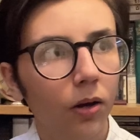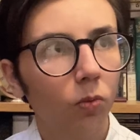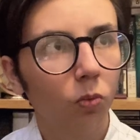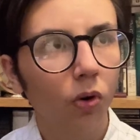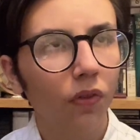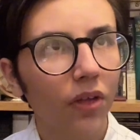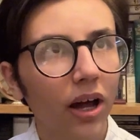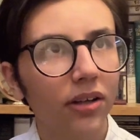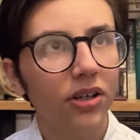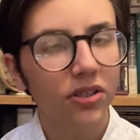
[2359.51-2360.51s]
what
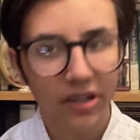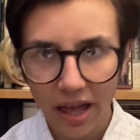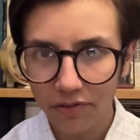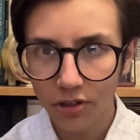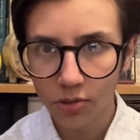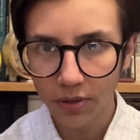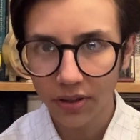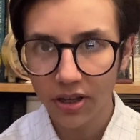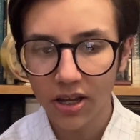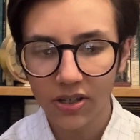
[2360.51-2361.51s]
that has left us with
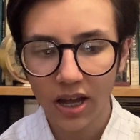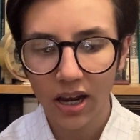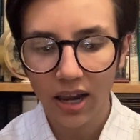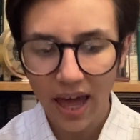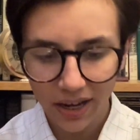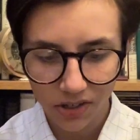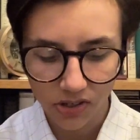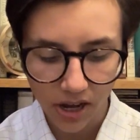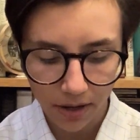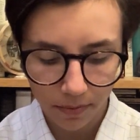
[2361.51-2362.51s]
is a
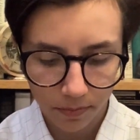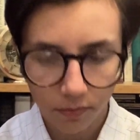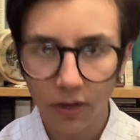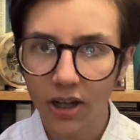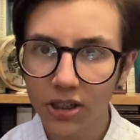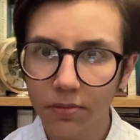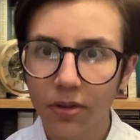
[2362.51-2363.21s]
legacy, right?